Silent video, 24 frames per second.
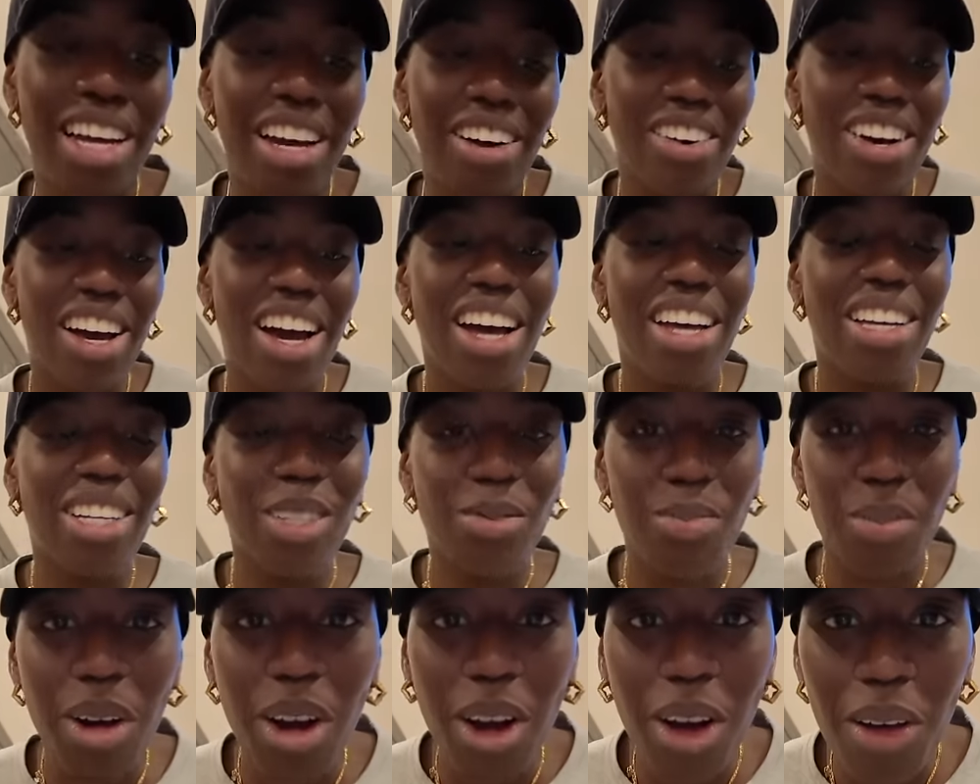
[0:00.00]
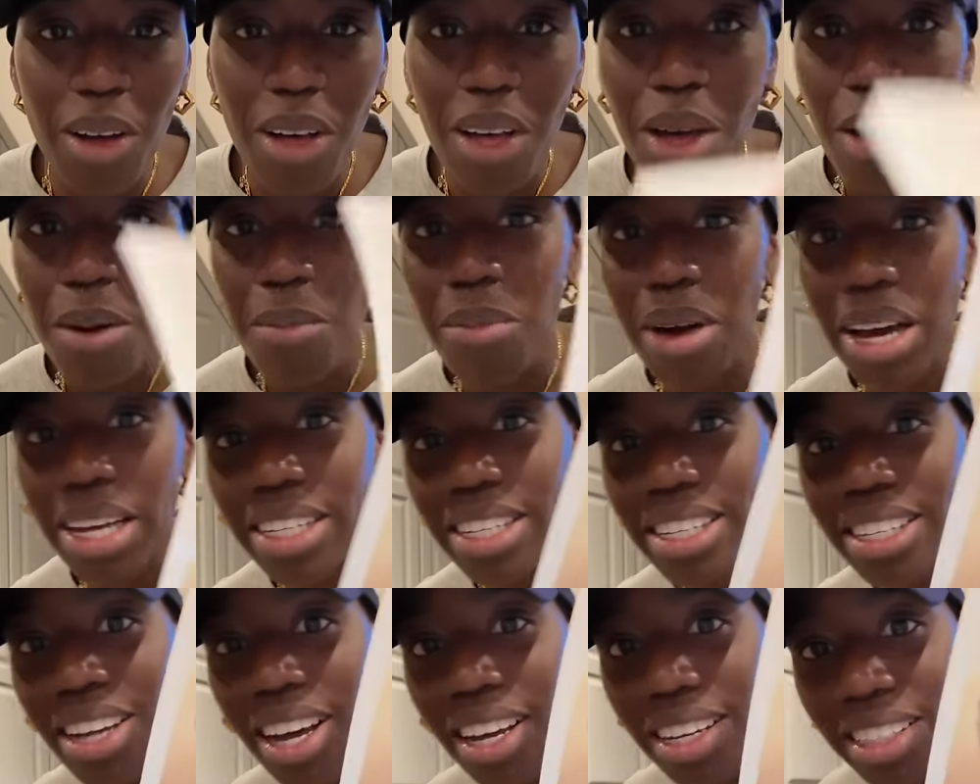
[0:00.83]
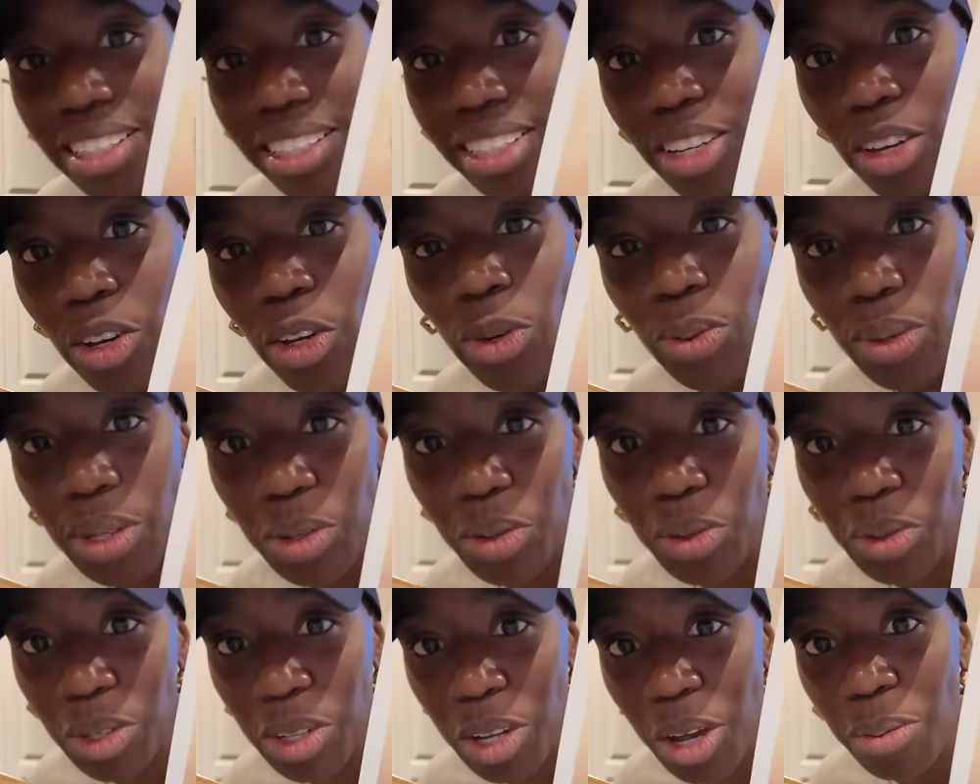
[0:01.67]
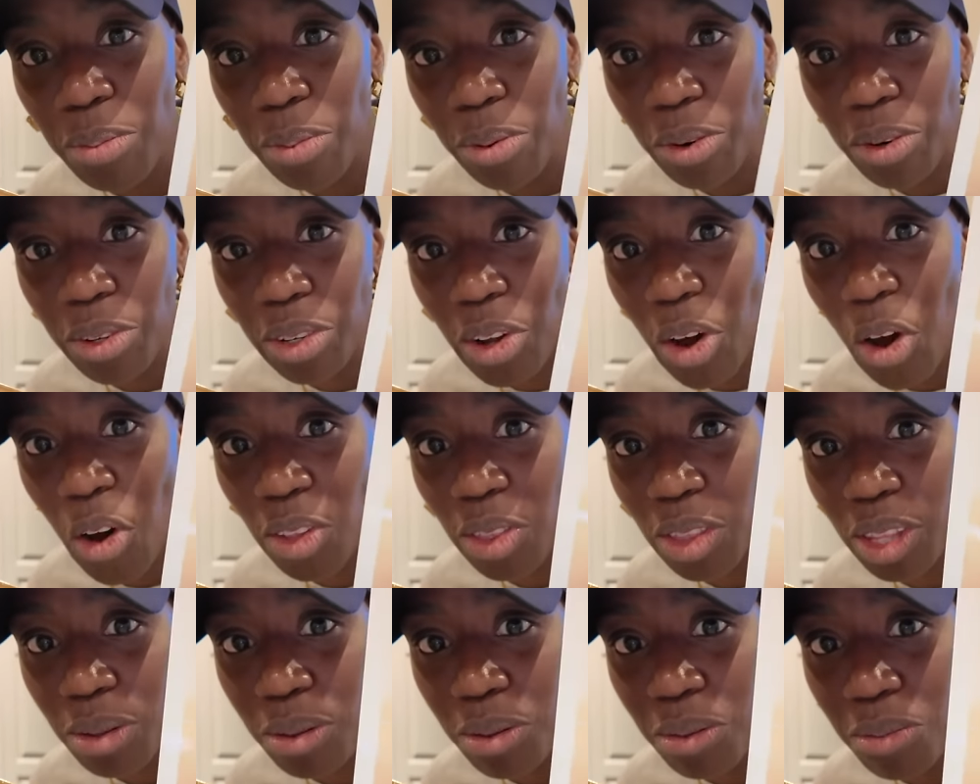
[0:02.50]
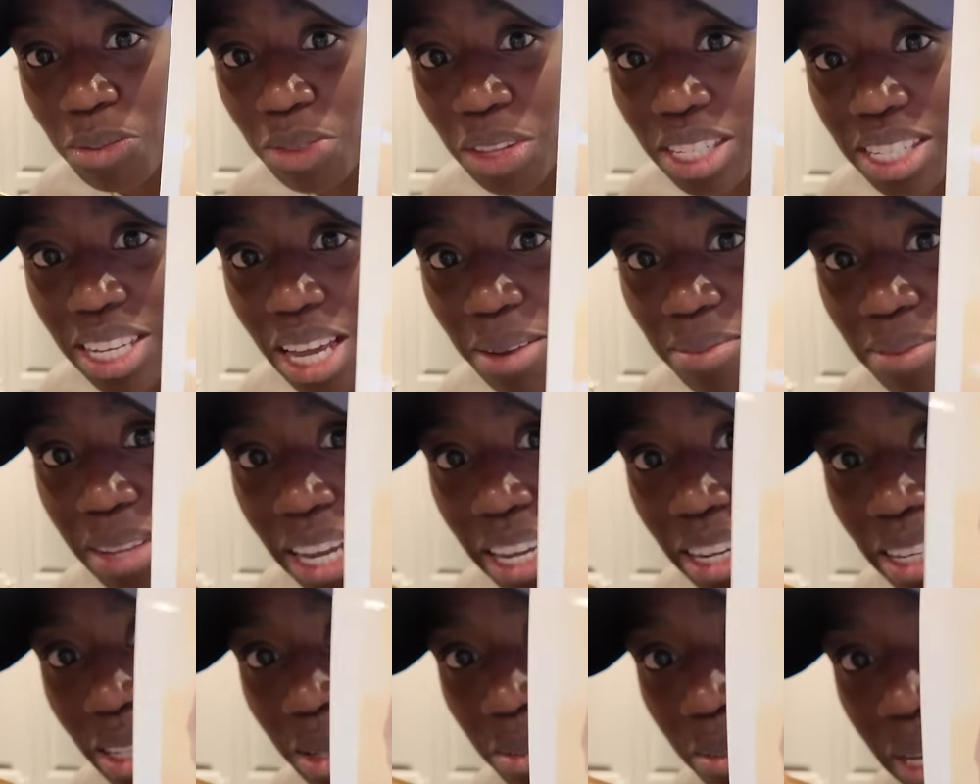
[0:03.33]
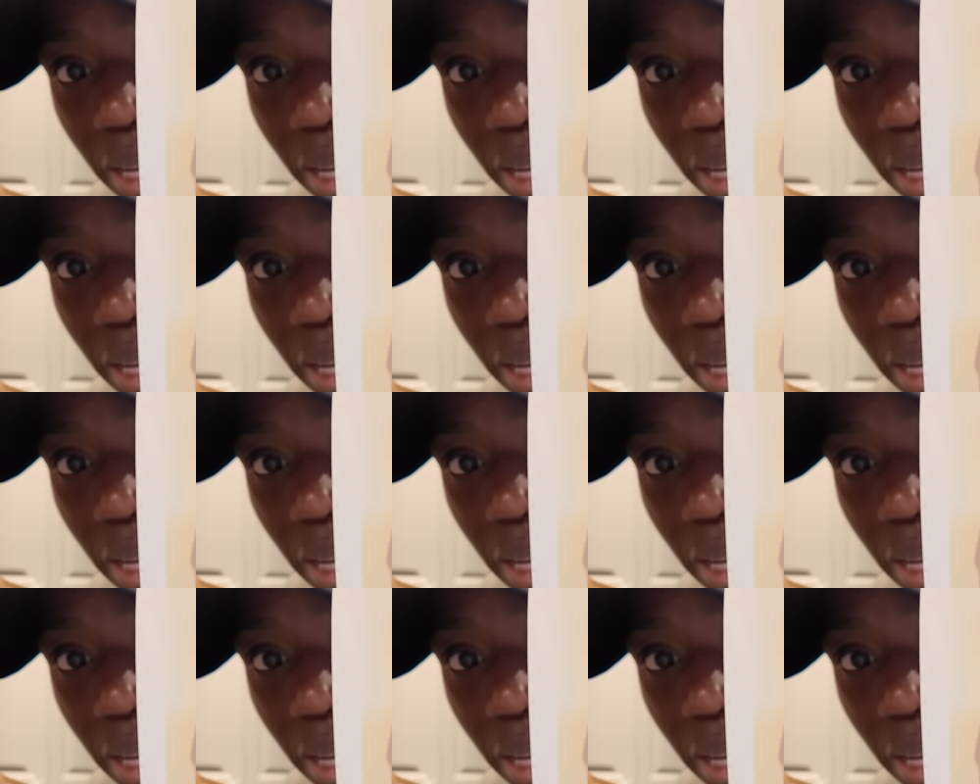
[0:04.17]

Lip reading: now, guys. But my son, who is also born on the same day as